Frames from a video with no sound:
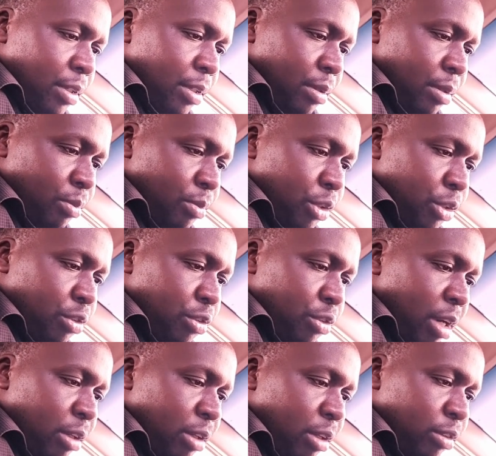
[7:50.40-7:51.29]
Be
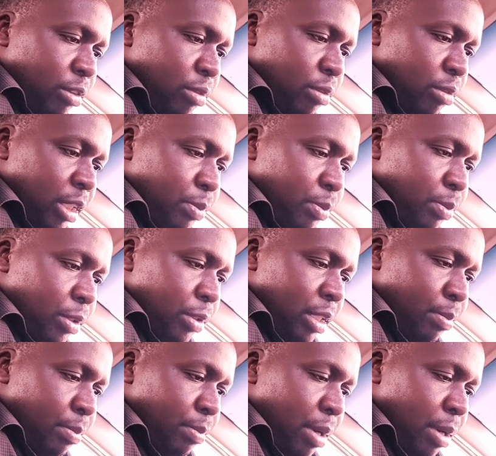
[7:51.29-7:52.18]
sure not to expose
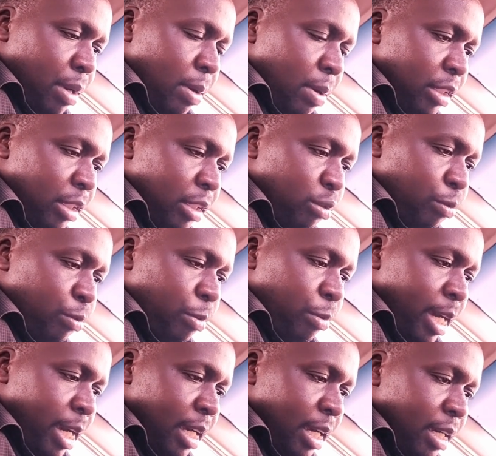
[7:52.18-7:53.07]
the power into
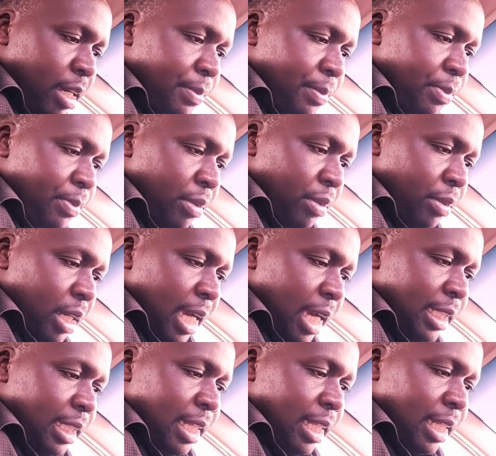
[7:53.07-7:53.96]
fire,
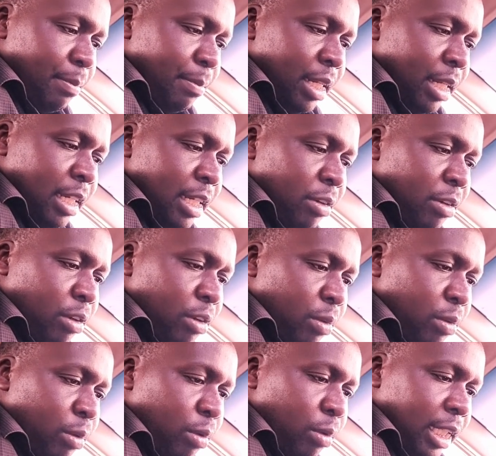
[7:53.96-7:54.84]
high temperature or
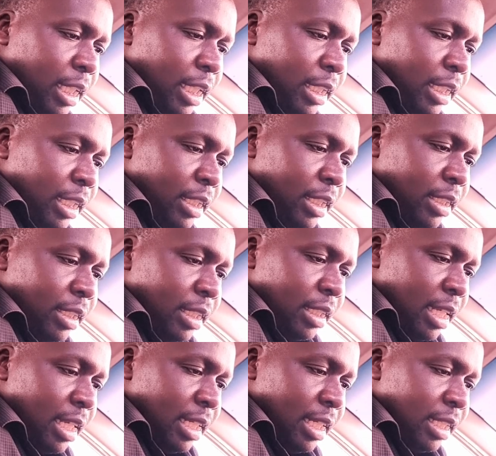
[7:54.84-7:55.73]
water. It is
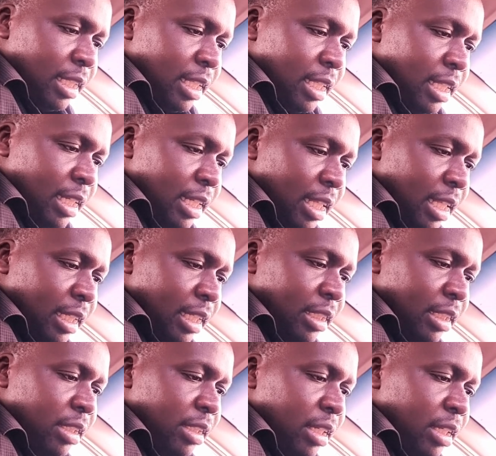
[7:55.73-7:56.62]
suggested that
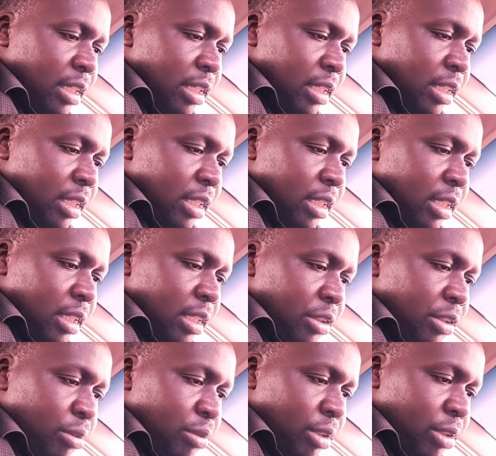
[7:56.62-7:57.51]

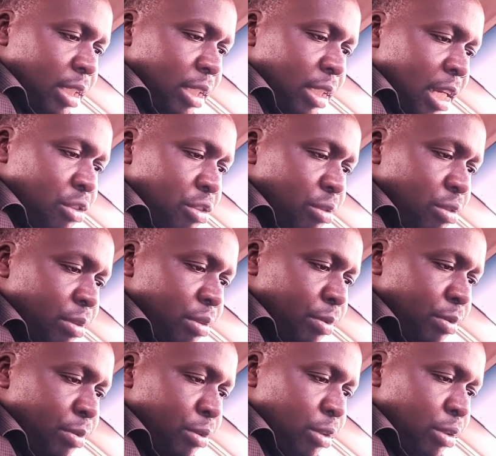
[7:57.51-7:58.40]
user should
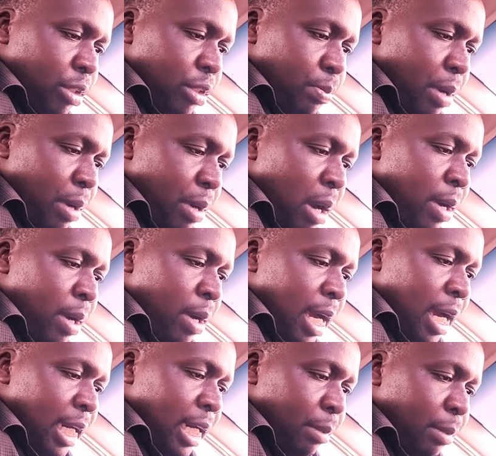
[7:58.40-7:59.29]
use power
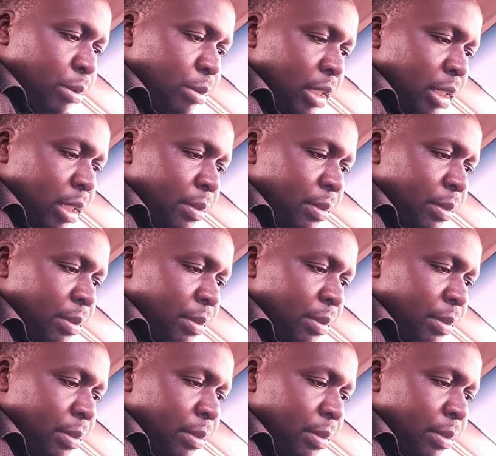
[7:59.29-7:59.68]
adapter